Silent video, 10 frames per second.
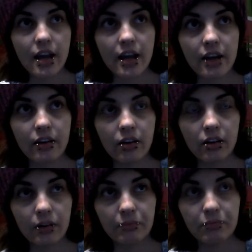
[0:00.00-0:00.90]
and
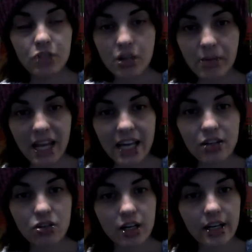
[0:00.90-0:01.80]
Jimi
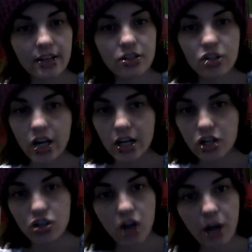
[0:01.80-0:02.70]
Hendrix,
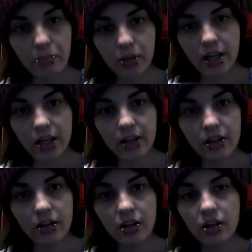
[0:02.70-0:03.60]
Janis
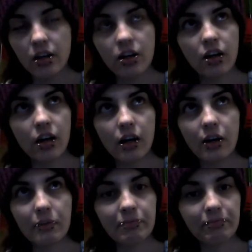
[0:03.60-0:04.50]
Joplin,
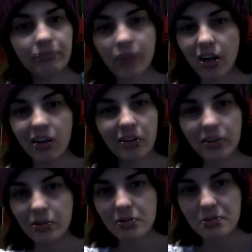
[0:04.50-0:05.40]
all
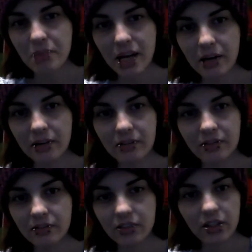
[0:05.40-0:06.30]
of those
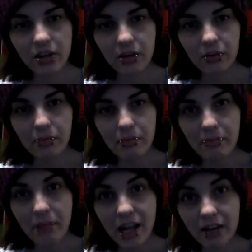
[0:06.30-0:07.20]

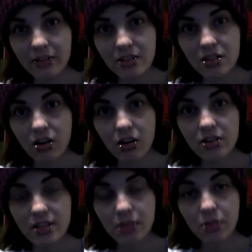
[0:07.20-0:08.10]
main
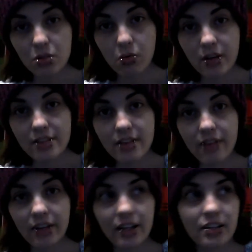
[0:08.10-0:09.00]
stars that were
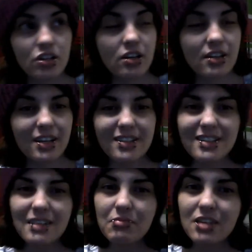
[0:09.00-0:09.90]
27. And it
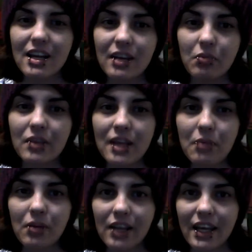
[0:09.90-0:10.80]
seems like when
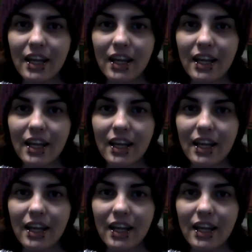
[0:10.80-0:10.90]
they were